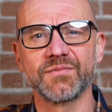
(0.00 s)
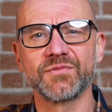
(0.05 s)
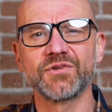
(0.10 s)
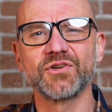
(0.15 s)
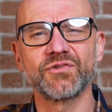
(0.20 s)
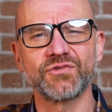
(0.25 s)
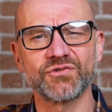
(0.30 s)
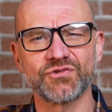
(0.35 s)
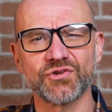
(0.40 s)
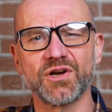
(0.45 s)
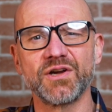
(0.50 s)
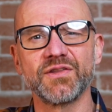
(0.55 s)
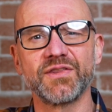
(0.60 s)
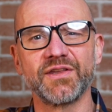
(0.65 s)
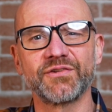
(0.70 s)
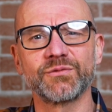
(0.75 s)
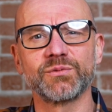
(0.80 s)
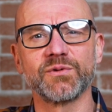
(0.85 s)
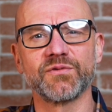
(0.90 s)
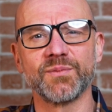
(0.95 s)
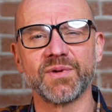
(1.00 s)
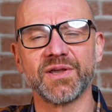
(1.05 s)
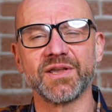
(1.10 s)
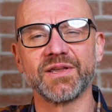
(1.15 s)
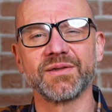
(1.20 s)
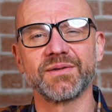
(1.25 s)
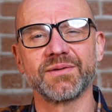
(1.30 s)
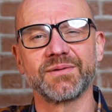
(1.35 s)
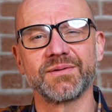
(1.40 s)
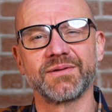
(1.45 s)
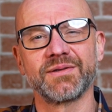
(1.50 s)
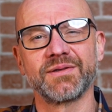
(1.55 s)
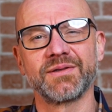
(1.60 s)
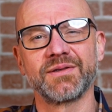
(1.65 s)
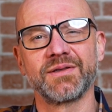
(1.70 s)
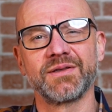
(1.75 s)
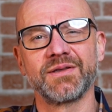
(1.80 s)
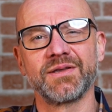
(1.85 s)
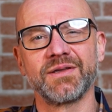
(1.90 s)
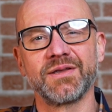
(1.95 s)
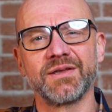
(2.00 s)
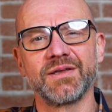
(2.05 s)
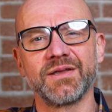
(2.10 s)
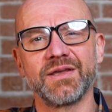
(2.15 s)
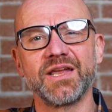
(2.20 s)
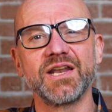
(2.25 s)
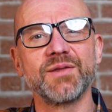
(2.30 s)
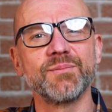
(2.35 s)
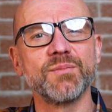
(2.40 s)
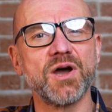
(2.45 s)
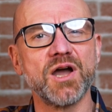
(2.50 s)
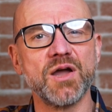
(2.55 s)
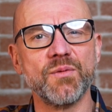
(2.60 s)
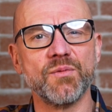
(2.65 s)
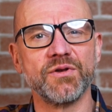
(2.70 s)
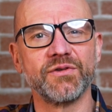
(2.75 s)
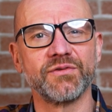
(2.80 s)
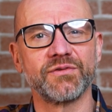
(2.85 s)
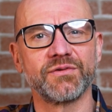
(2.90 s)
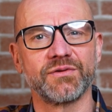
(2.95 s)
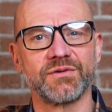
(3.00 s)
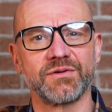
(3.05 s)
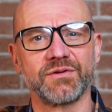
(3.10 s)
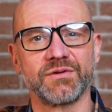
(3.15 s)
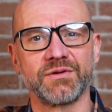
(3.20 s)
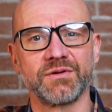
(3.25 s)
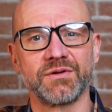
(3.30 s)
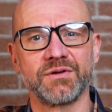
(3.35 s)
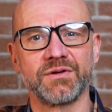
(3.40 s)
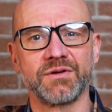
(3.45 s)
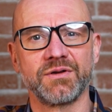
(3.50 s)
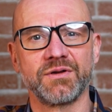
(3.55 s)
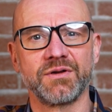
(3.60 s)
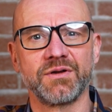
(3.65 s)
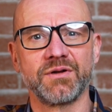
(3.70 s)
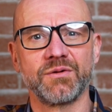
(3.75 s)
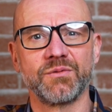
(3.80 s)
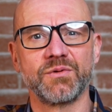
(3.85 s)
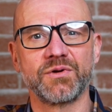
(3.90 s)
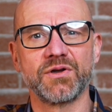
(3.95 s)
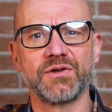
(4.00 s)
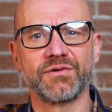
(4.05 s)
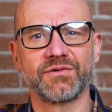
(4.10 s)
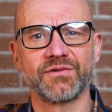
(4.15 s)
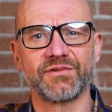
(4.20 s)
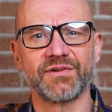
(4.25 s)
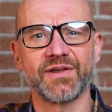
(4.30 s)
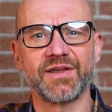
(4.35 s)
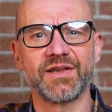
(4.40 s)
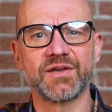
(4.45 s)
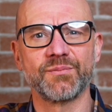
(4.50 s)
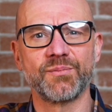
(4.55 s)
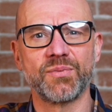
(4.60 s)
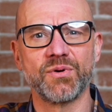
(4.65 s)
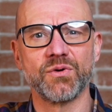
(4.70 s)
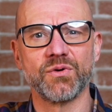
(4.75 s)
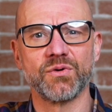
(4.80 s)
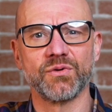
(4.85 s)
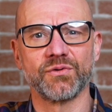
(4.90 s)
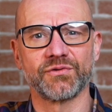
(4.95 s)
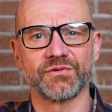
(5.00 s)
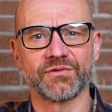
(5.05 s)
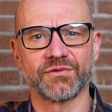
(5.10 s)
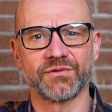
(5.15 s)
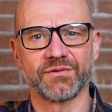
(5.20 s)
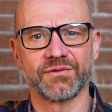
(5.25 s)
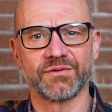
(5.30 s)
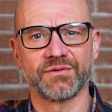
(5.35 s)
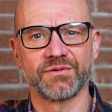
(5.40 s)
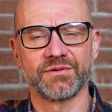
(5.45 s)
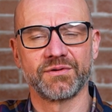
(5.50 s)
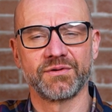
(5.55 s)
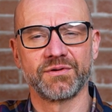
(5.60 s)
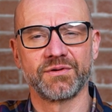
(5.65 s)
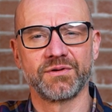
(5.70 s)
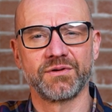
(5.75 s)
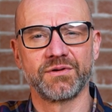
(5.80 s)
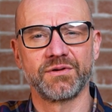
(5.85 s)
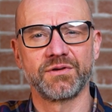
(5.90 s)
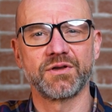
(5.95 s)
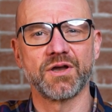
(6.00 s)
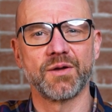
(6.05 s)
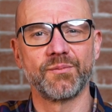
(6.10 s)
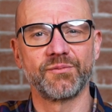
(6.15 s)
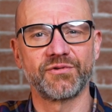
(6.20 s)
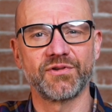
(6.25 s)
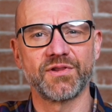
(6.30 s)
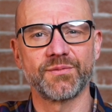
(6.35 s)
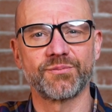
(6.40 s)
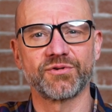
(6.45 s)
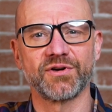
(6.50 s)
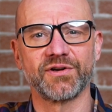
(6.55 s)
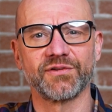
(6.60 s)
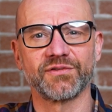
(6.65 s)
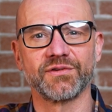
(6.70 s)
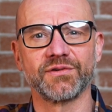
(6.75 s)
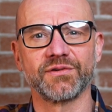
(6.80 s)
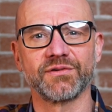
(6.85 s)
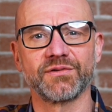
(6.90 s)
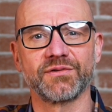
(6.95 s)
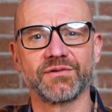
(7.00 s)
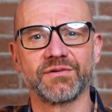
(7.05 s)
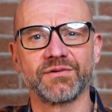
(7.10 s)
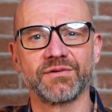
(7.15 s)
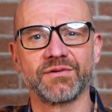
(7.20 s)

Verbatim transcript: Just try this with me. In a moment, we're going to take a pause, come to the present,